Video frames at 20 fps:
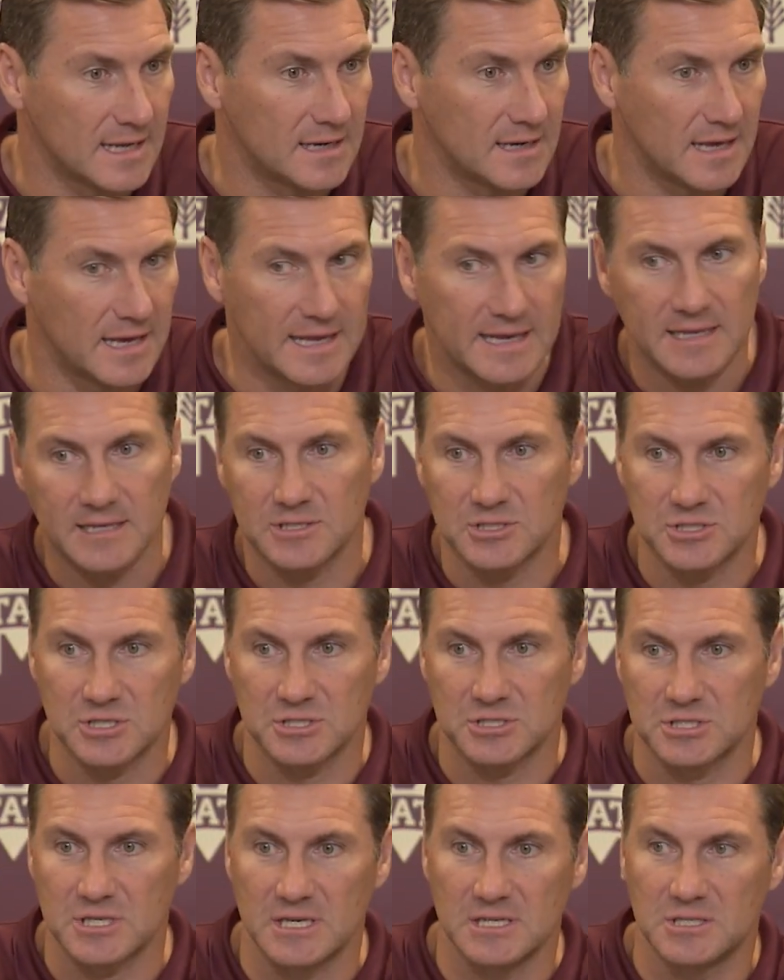And it's
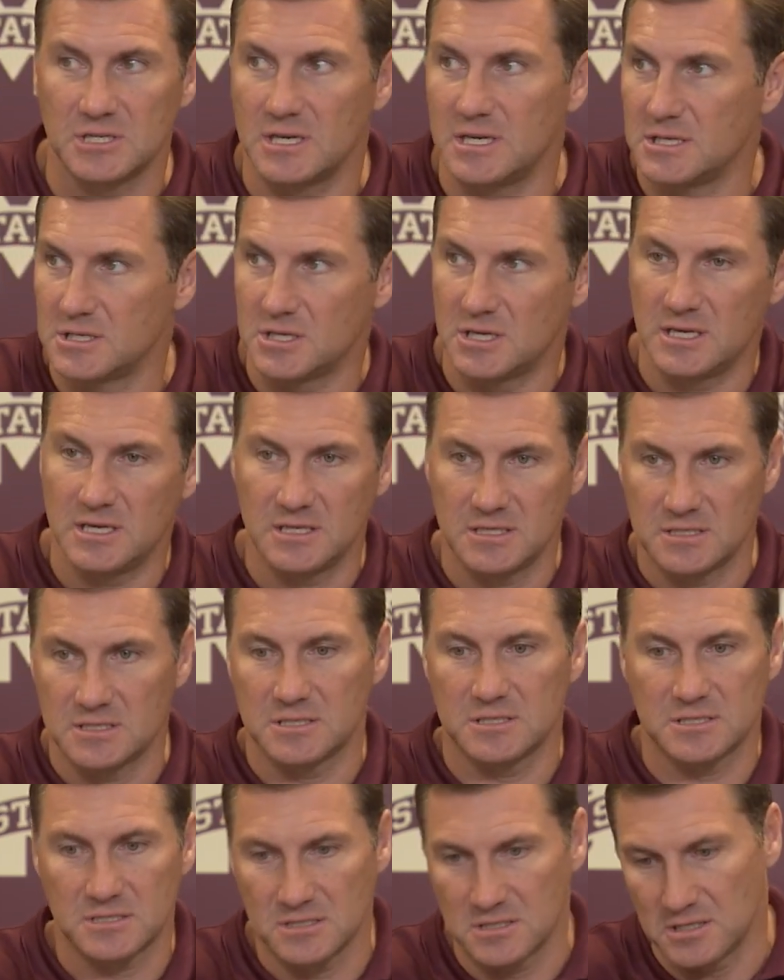just
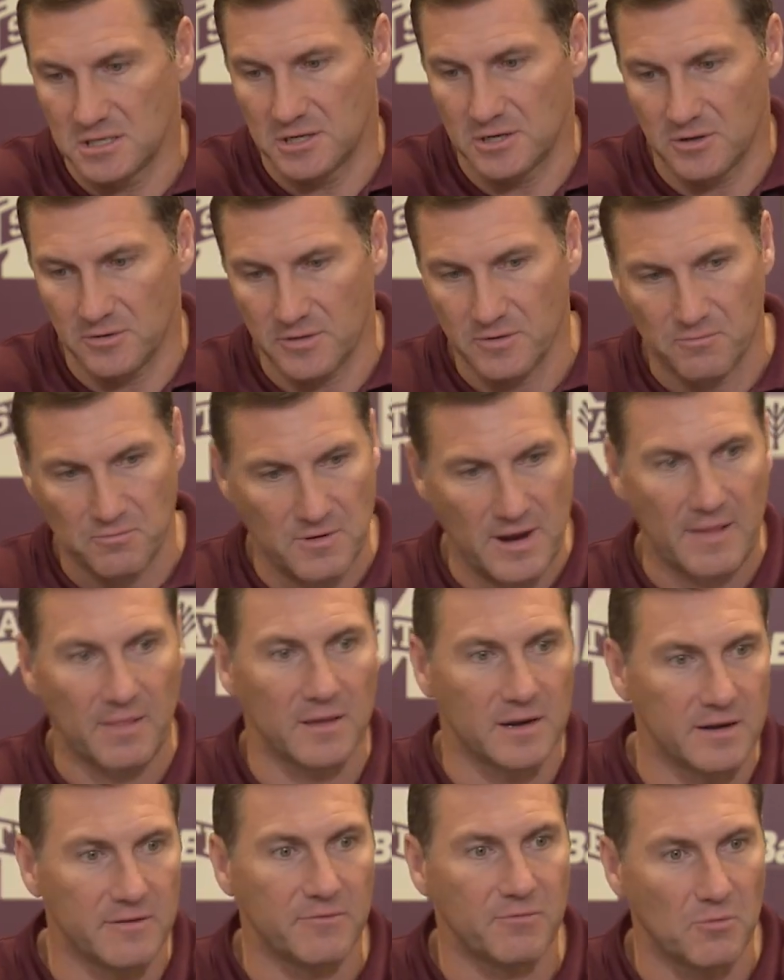it's the
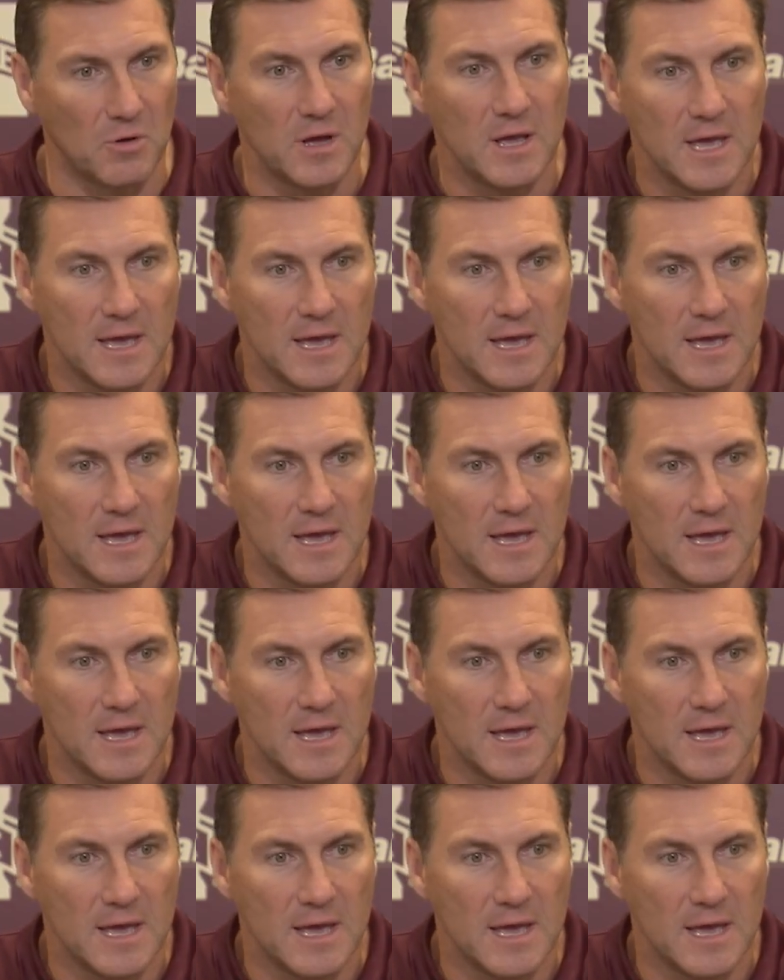relative